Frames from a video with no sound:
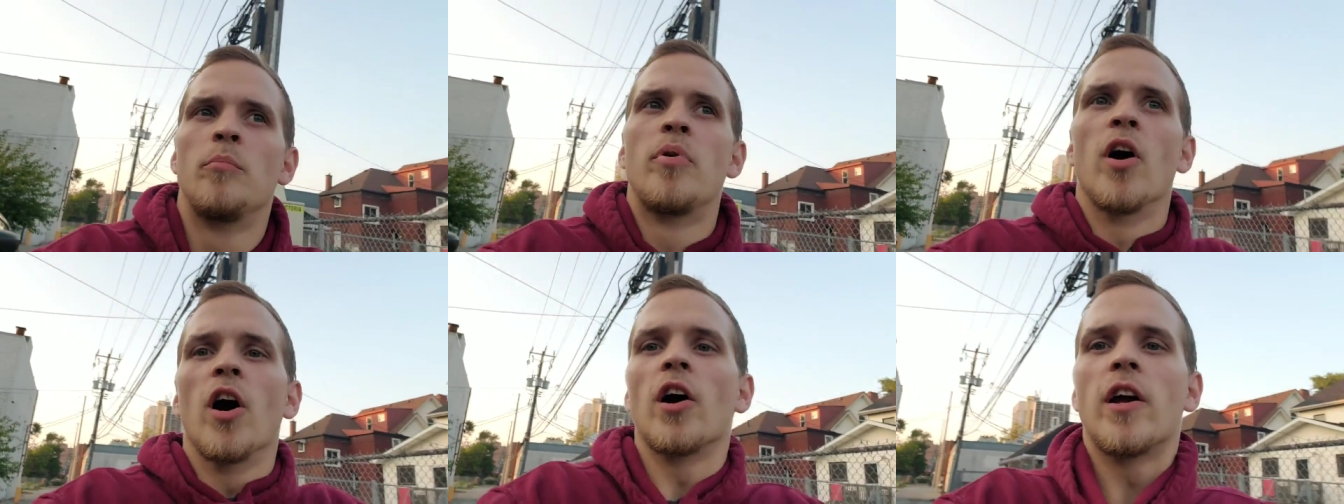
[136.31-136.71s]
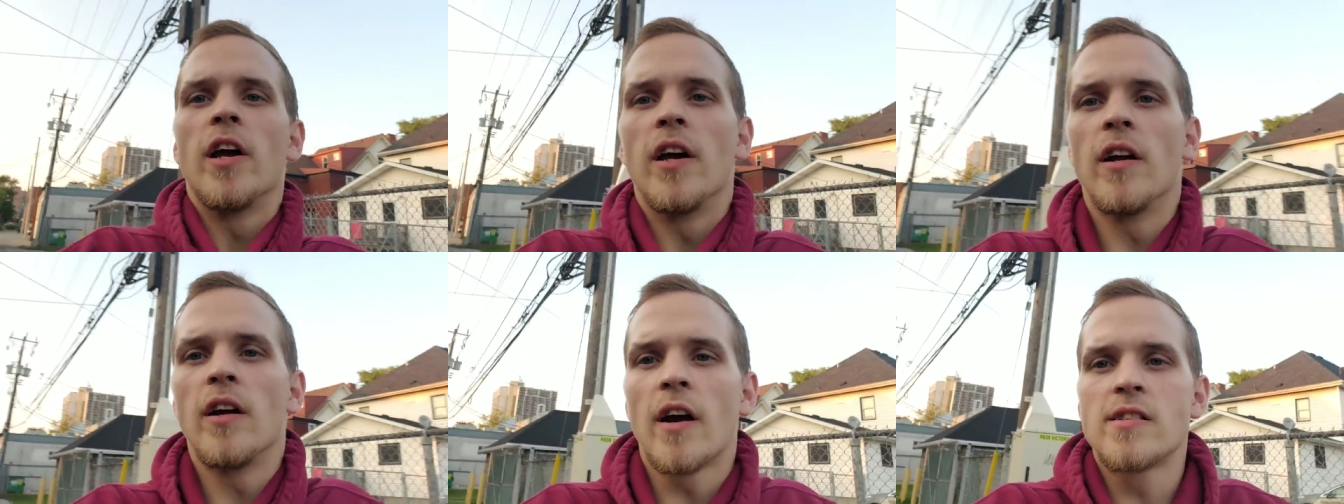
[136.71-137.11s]
park
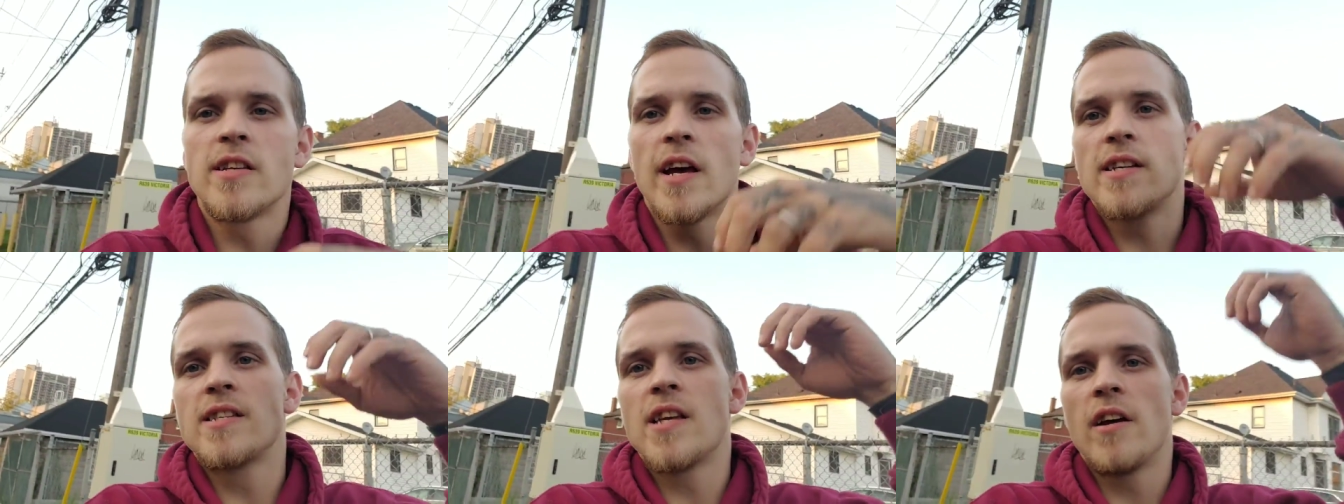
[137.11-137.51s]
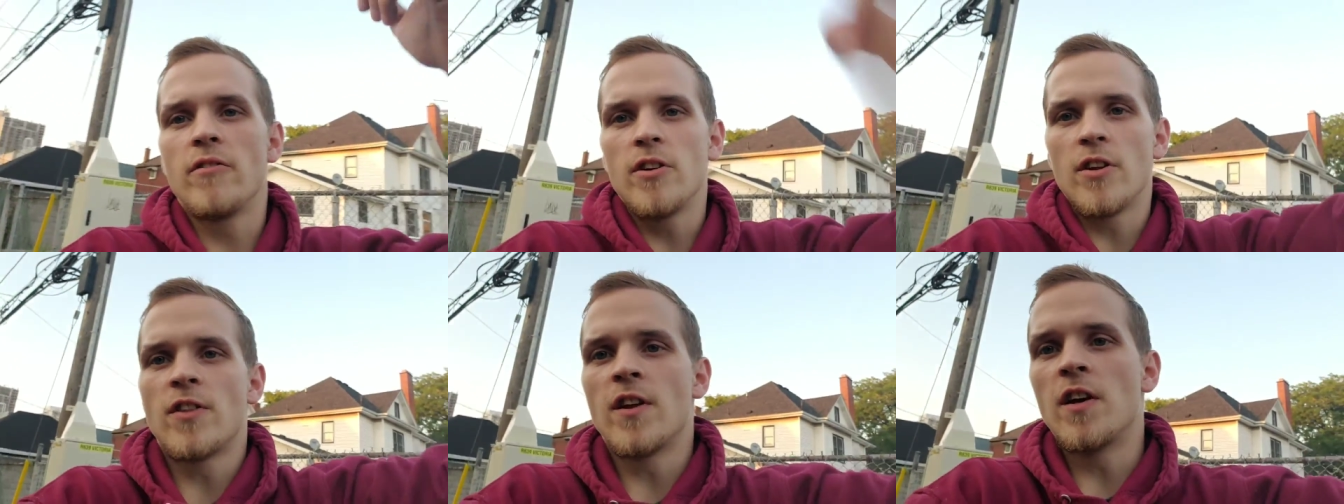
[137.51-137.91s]
it, access
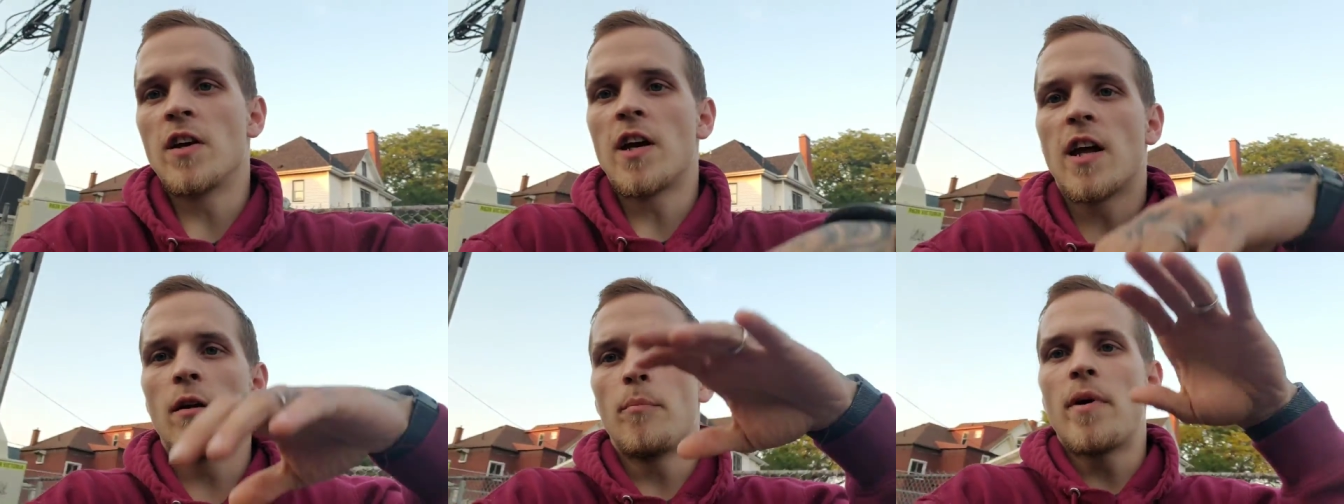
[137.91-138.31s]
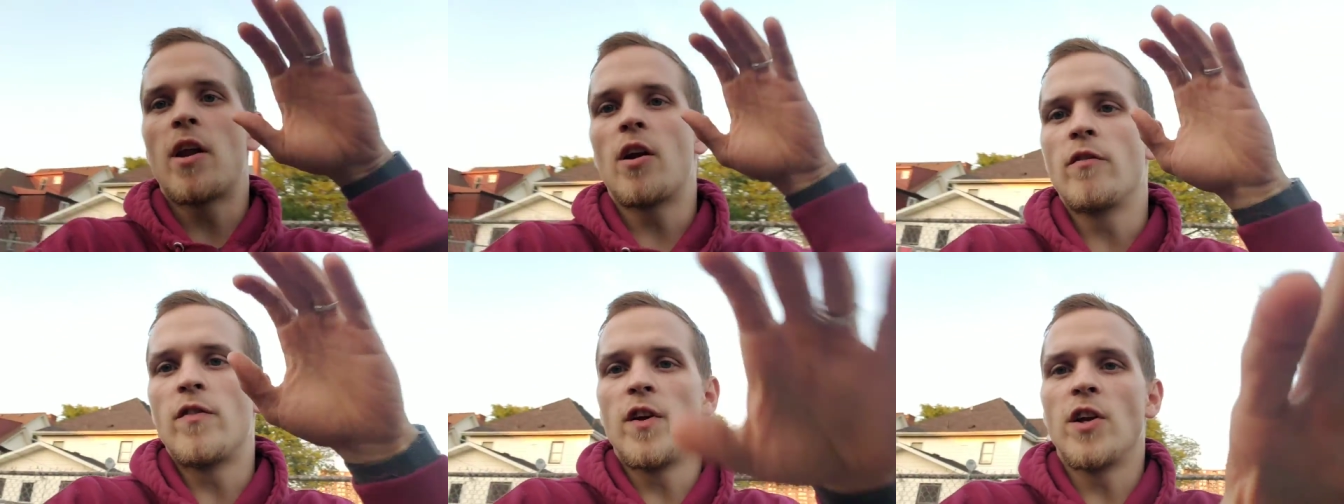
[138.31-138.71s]
everything, get
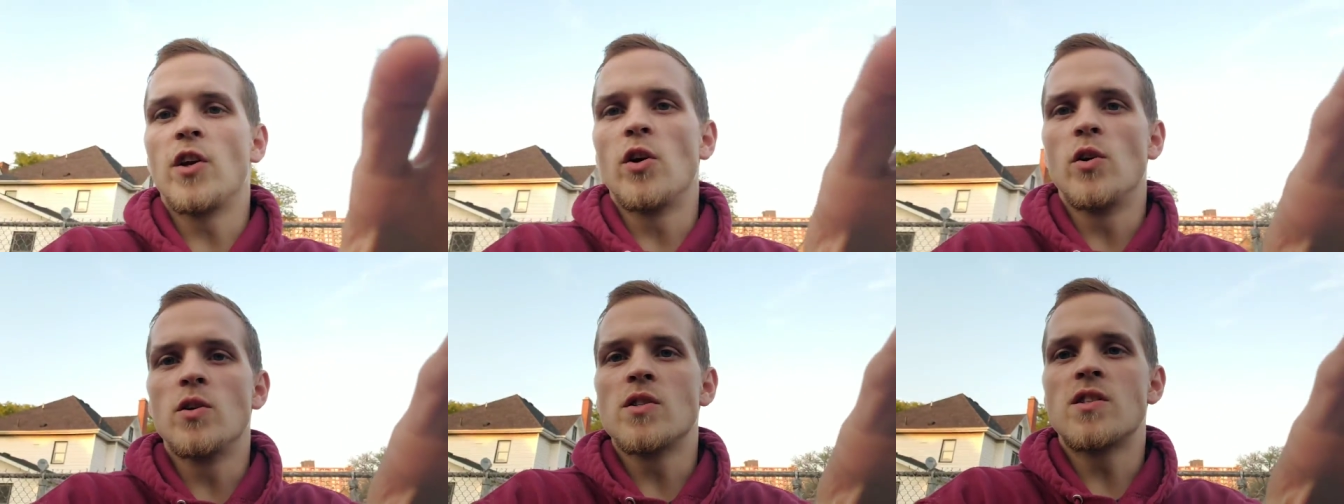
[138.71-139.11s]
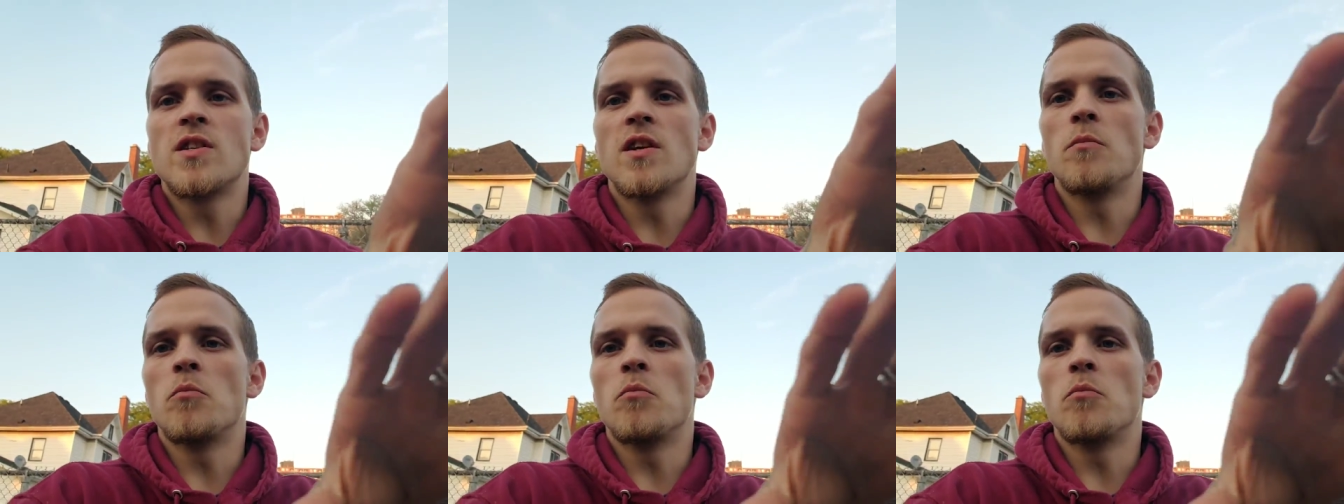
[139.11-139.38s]
better videos